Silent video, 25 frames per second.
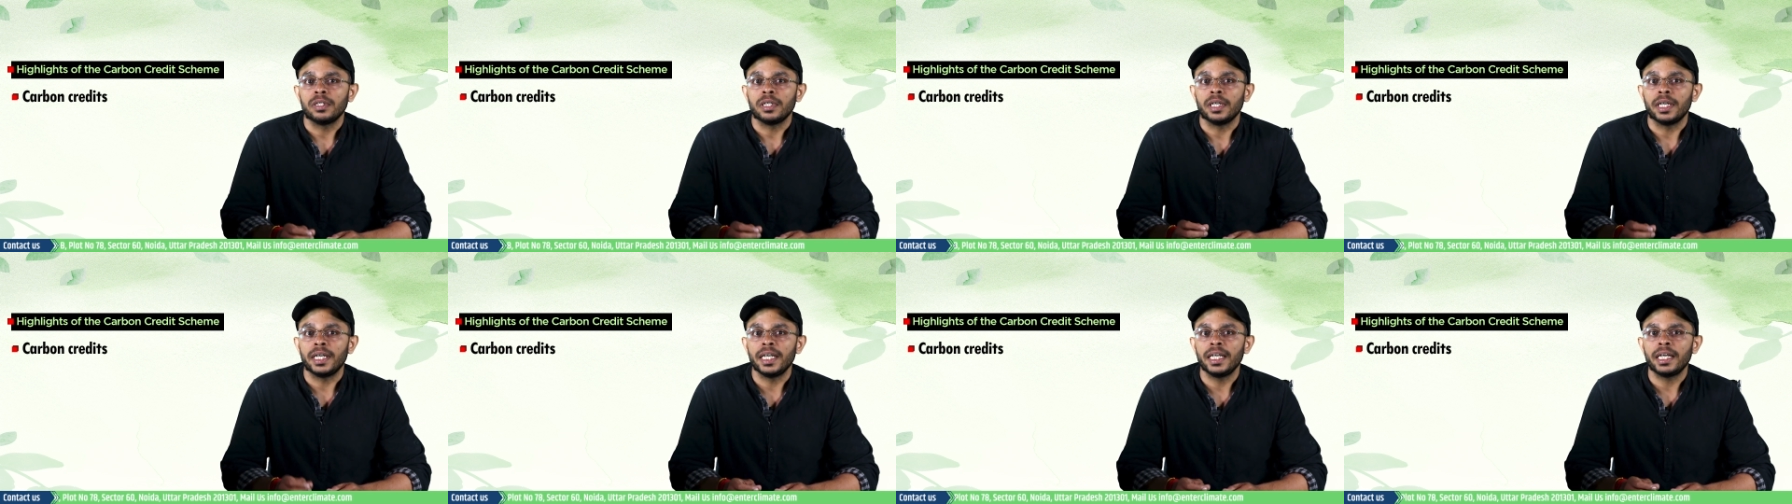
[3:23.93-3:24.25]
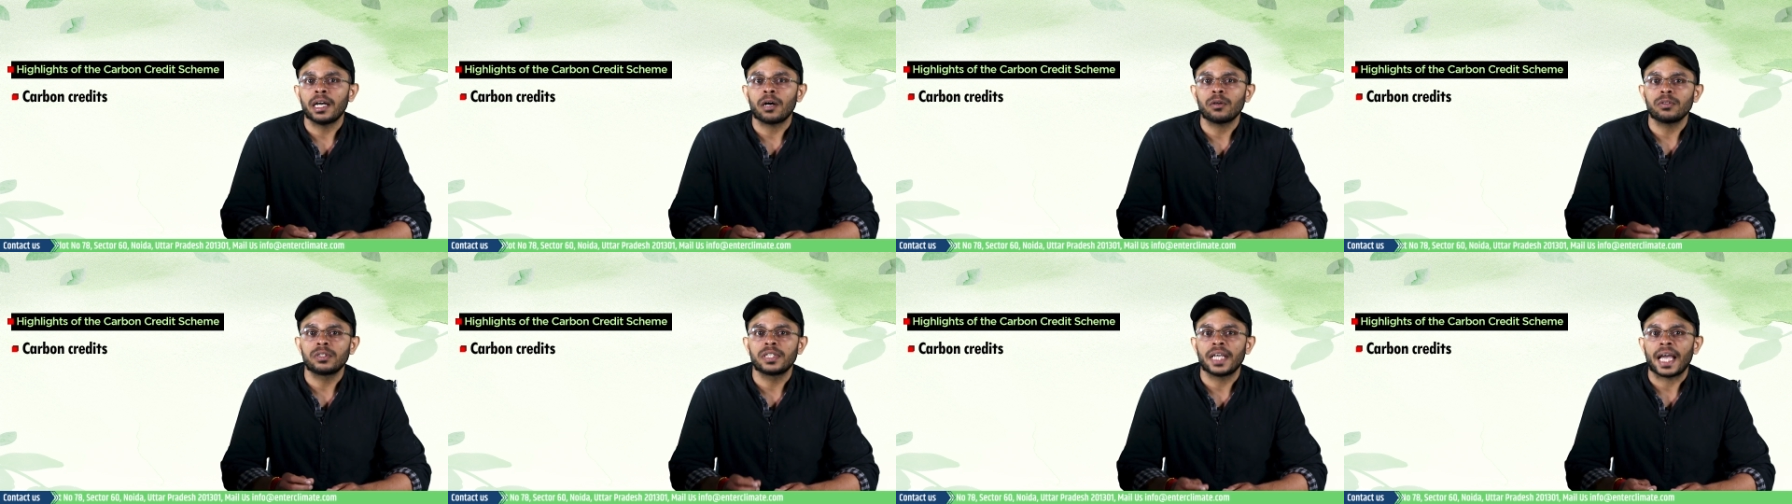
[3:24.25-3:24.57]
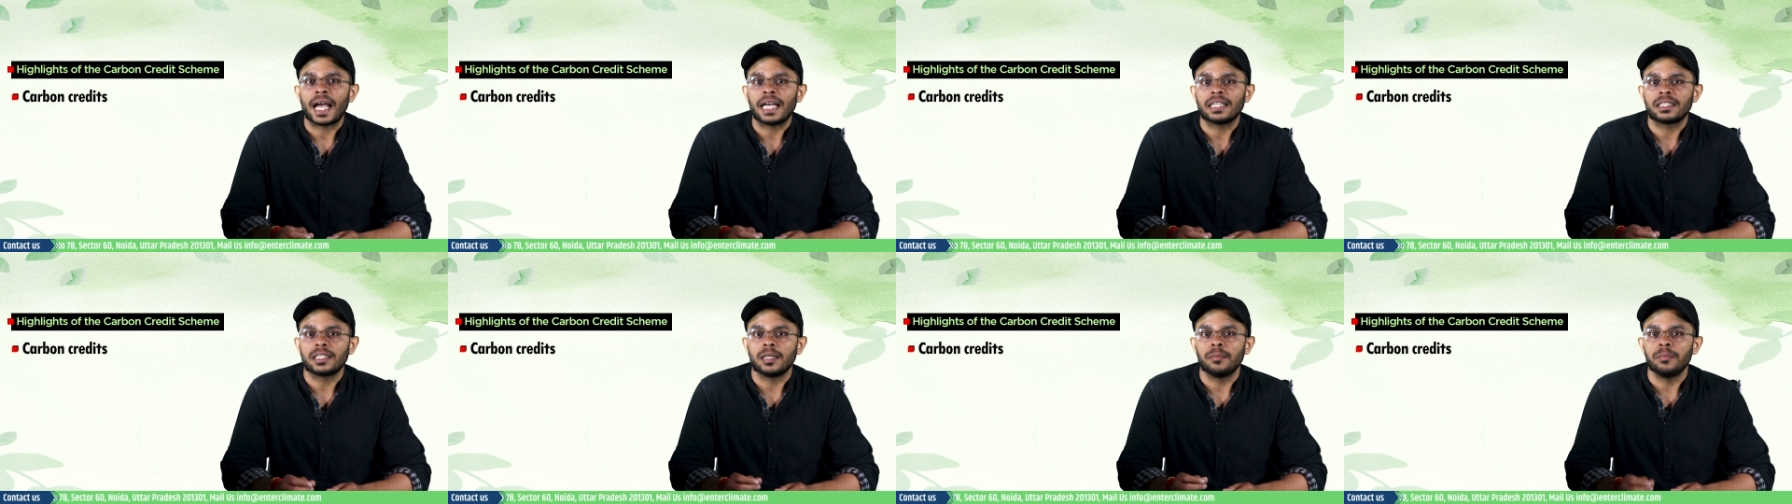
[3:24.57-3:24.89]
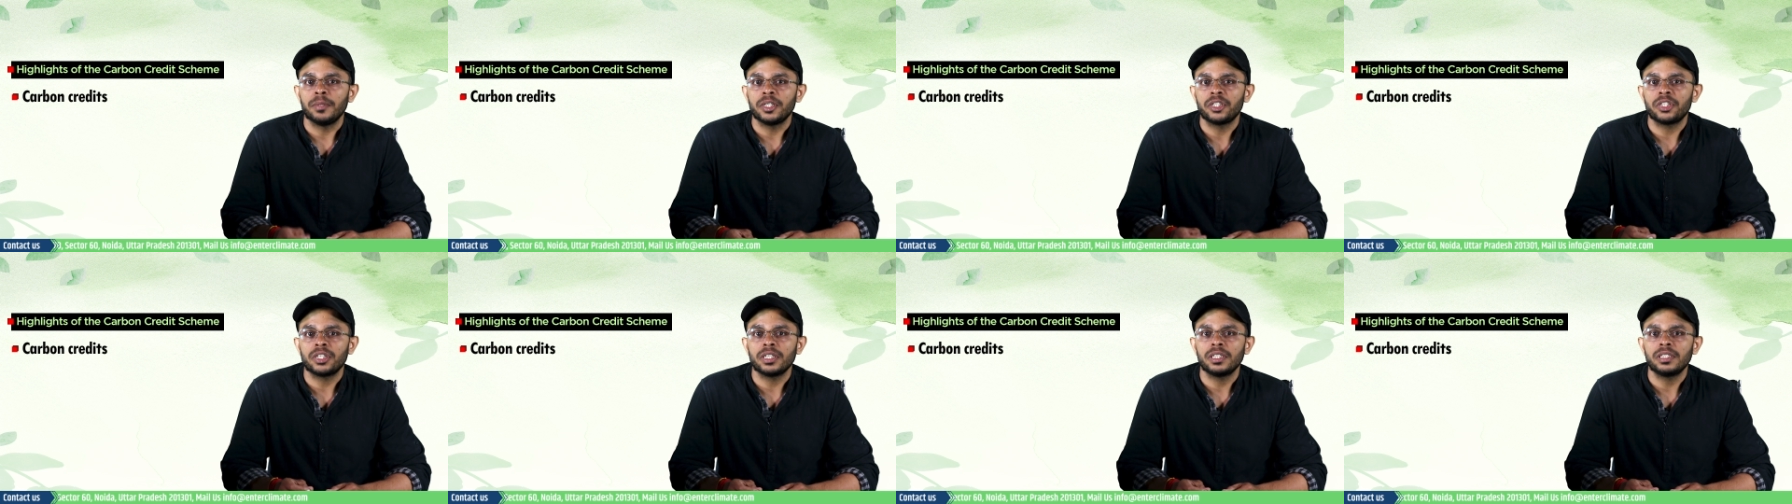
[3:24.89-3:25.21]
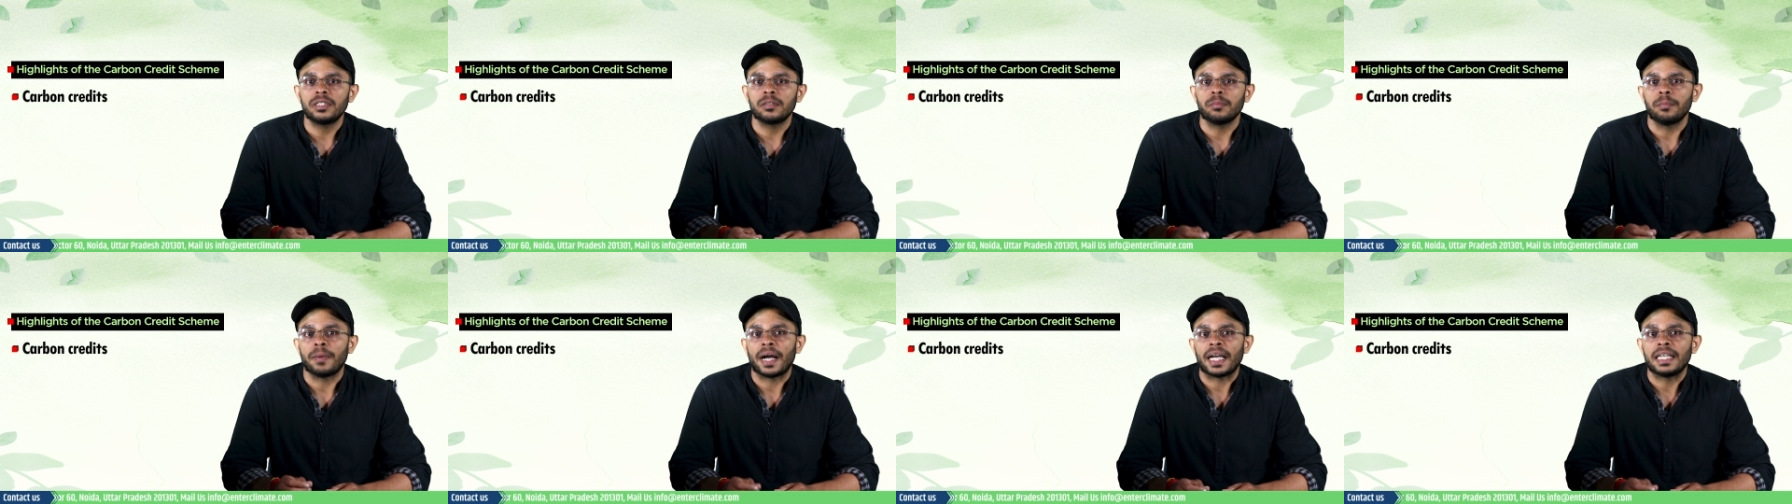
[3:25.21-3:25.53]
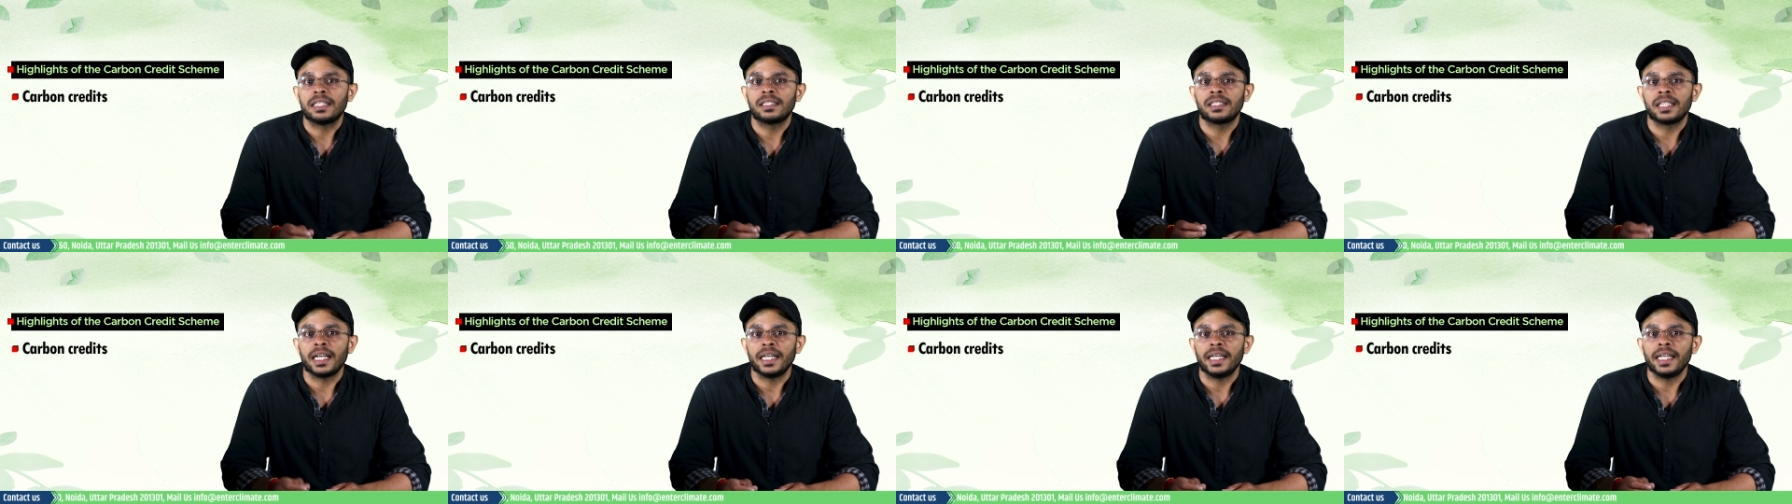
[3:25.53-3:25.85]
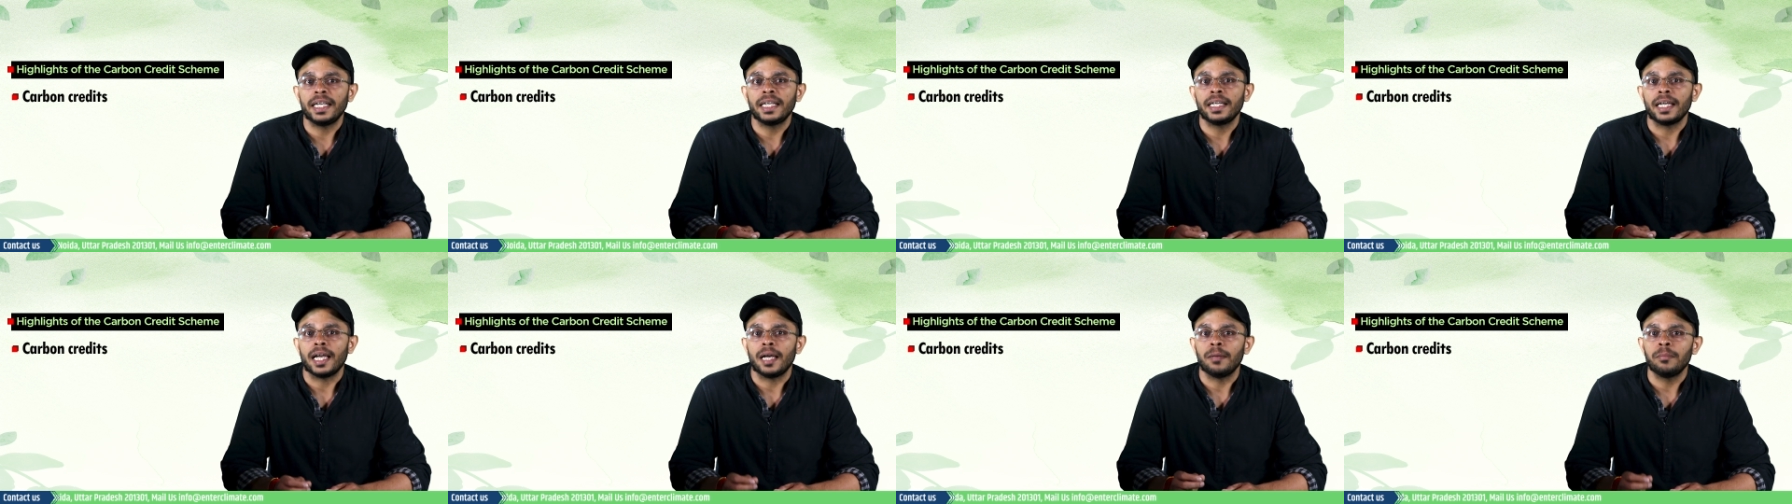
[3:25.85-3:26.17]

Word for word: greenhouse gas emissions by setting